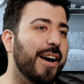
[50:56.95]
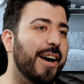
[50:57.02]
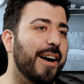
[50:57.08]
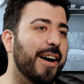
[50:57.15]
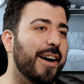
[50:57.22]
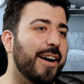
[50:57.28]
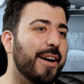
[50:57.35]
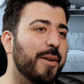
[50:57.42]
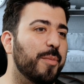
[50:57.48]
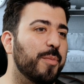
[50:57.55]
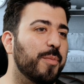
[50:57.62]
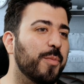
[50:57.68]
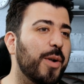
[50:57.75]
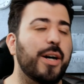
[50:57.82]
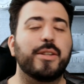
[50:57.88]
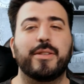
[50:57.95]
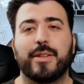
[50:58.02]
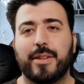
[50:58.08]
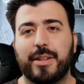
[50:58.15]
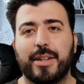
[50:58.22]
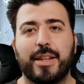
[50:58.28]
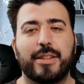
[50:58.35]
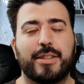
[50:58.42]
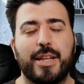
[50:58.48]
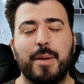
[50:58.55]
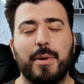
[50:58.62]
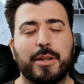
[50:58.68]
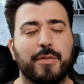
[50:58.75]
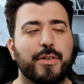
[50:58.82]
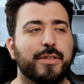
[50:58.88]
Um, well,
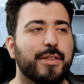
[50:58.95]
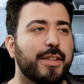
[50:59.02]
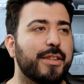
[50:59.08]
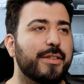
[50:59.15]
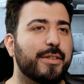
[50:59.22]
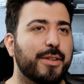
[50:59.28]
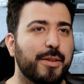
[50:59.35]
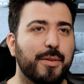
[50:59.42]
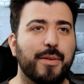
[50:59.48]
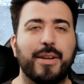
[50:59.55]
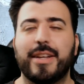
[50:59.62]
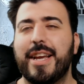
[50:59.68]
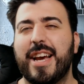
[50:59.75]
DMX first, then two.